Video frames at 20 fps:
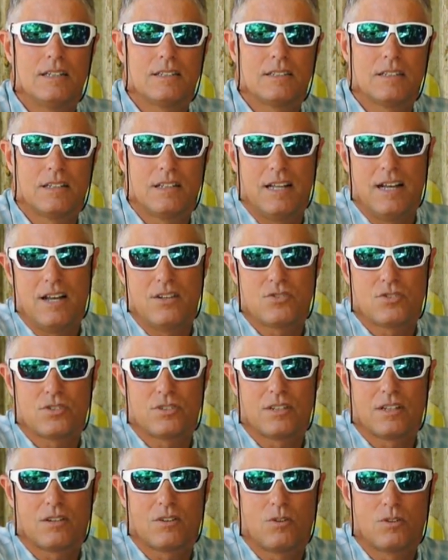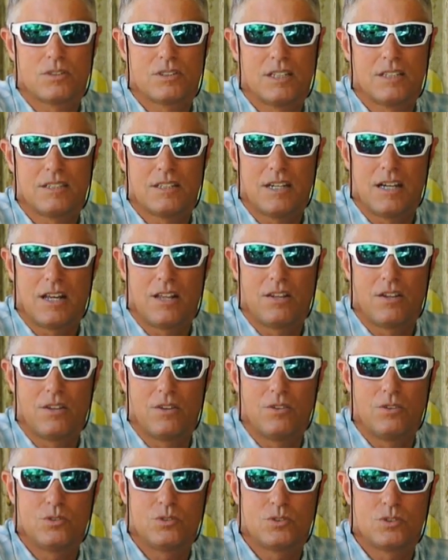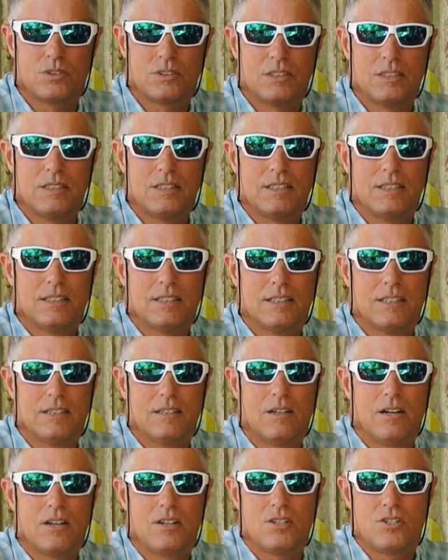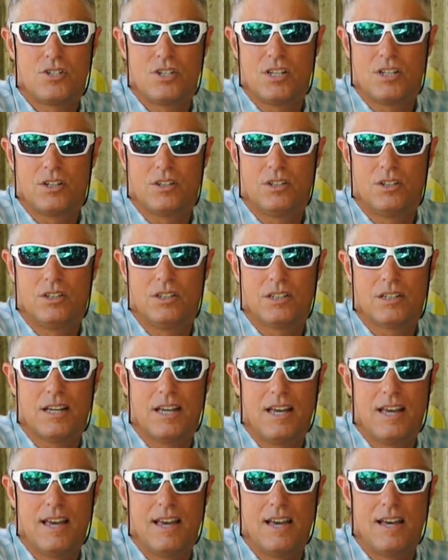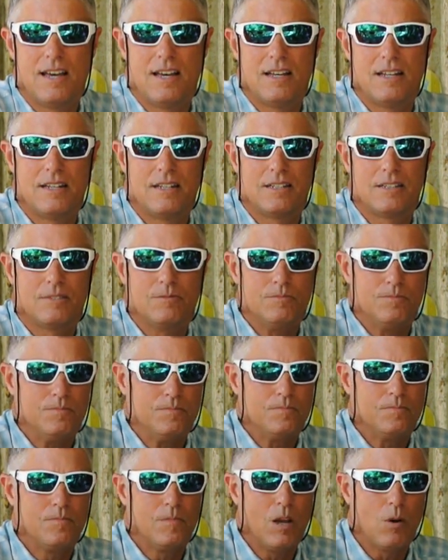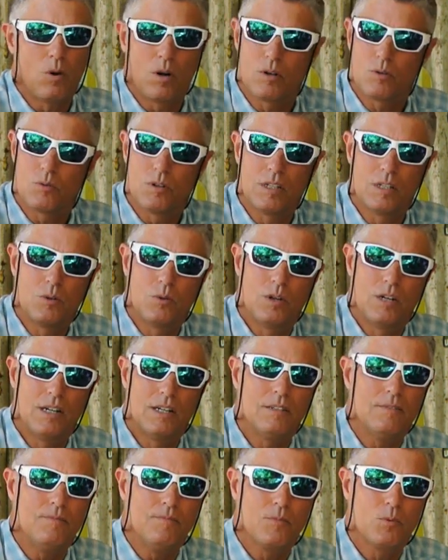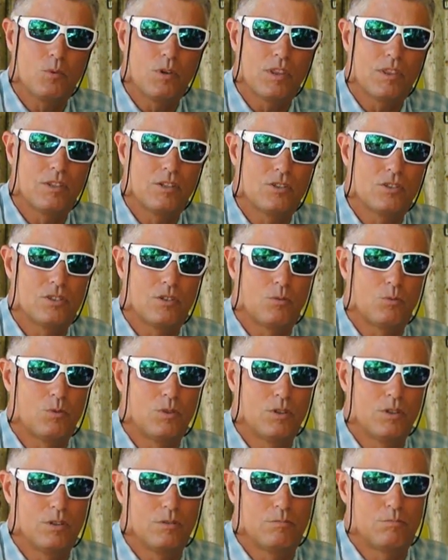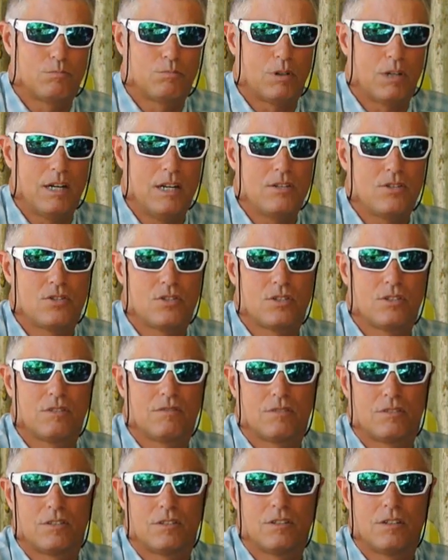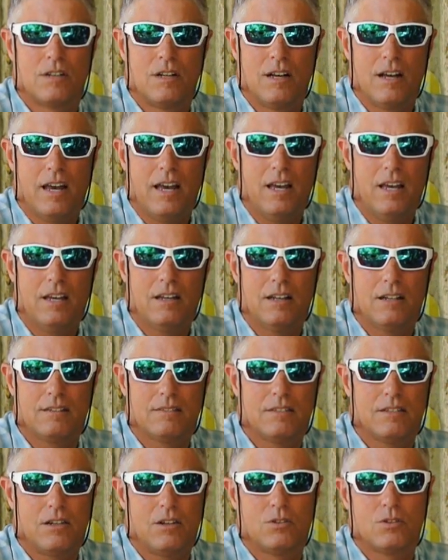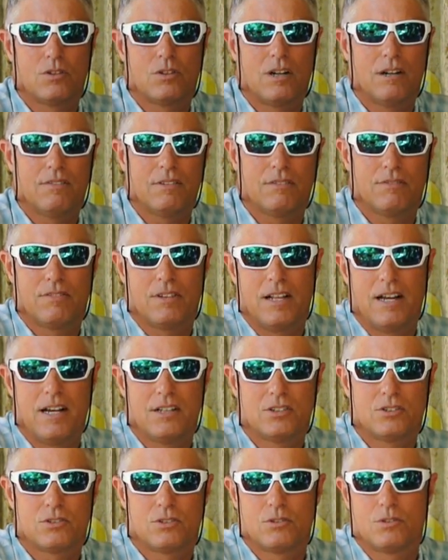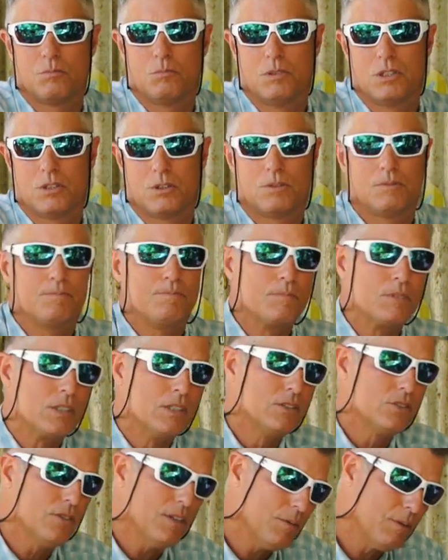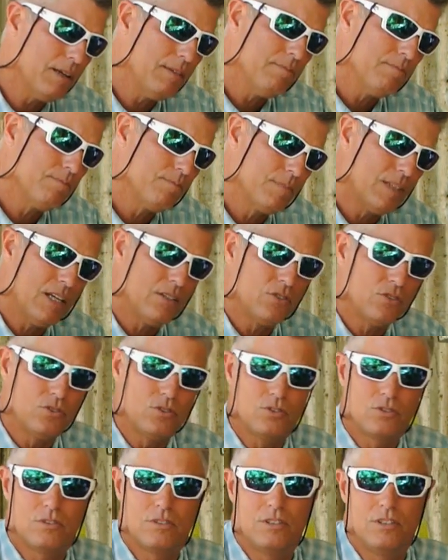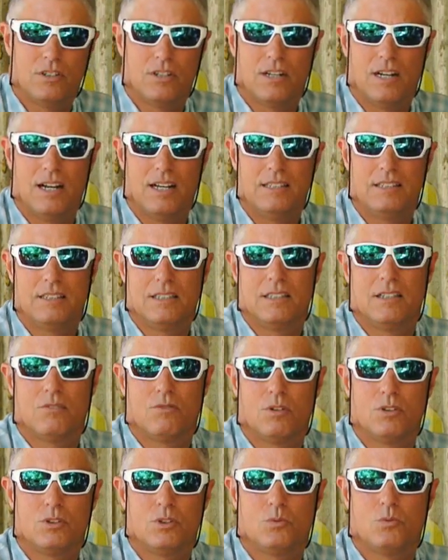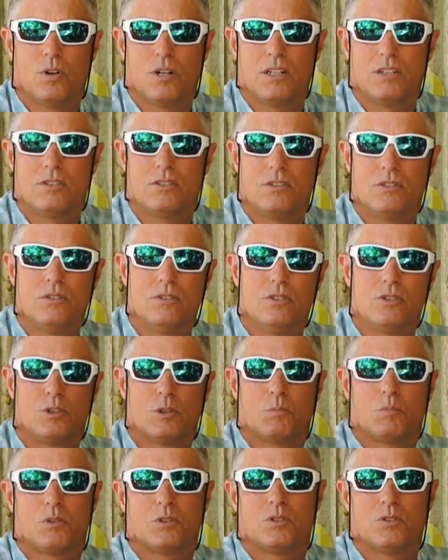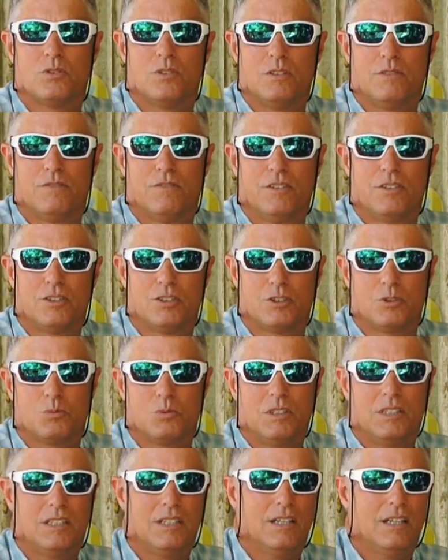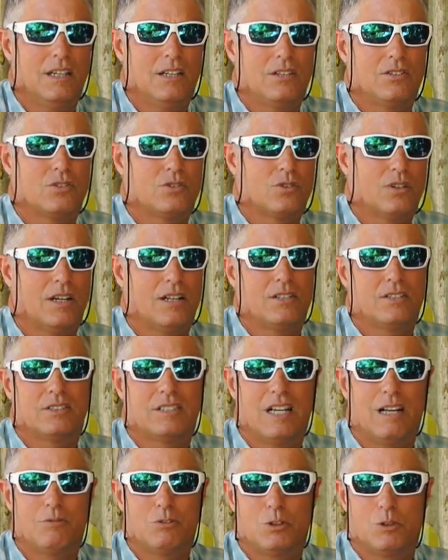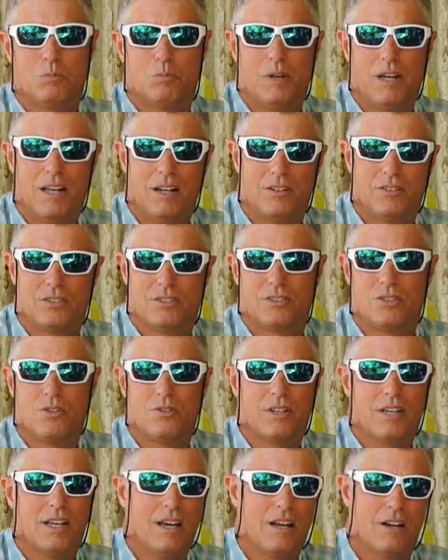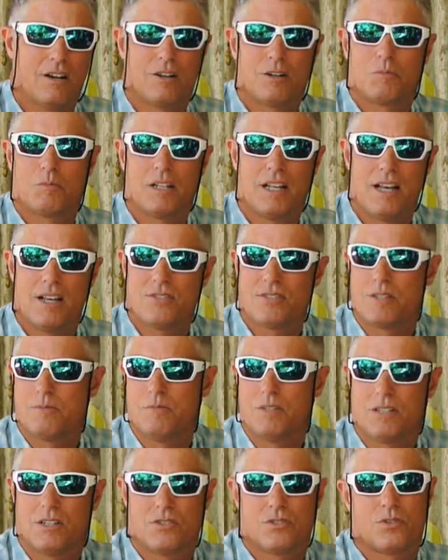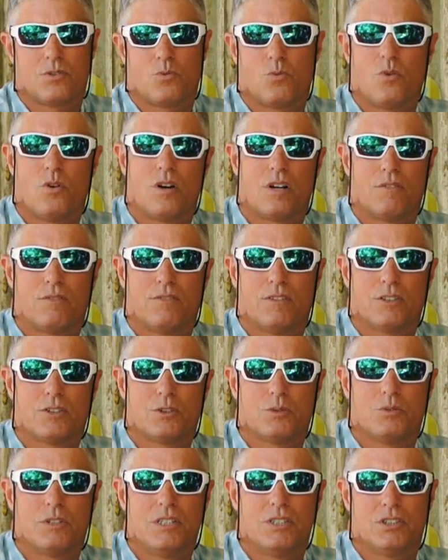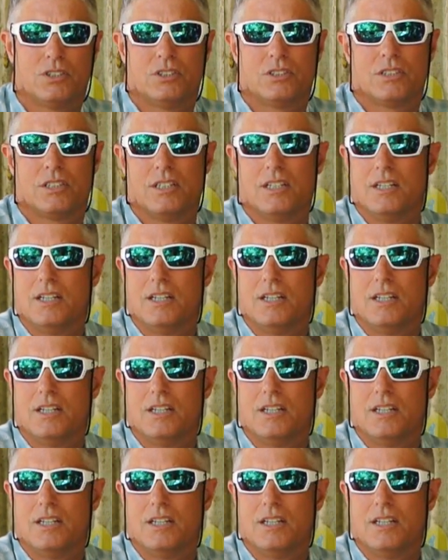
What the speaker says: Clouser. Of course, I tie those on a jig hook, and they work really well with just a real bright silver holographic flash through the middle. So anyway, that's your idea of what you want to do as you're pursuing fish this weekend, is try to establish your patterns and don't count on them lasting because of the water fluctuations.